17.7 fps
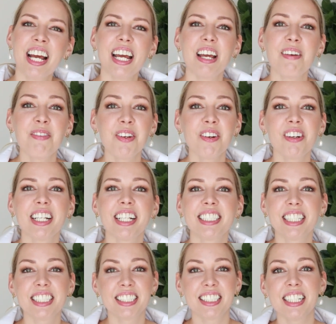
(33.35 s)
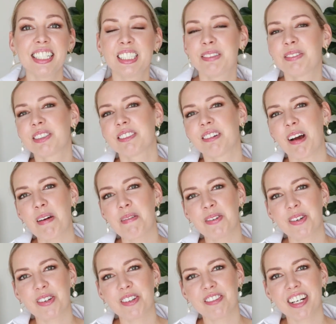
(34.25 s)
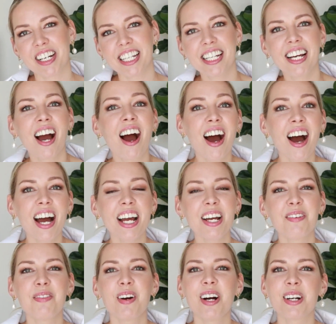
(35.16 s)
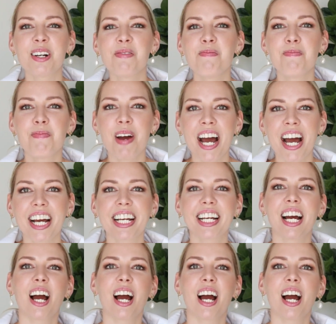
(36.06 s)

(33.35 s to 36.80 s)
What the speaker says: If you're an existing subscriber already, hi, welcome back.